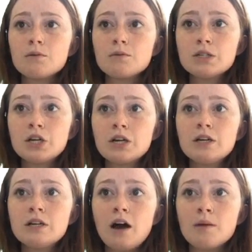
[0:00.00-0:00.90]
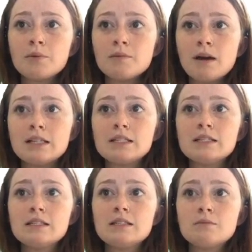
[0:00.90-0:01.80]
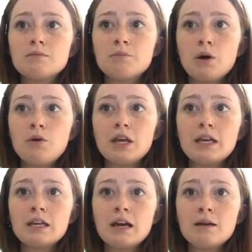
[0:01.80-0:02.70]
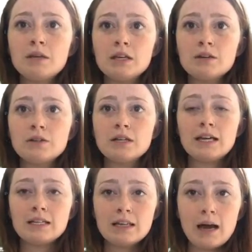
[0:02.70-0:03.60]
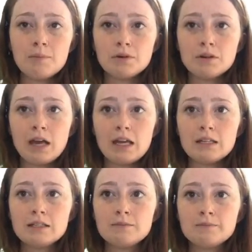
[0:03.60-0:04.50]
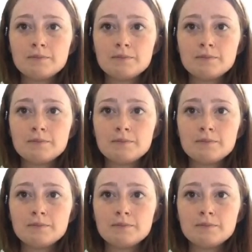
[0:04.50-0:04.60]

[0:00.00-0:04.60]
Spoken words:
Return compromises both income yield and capital gains.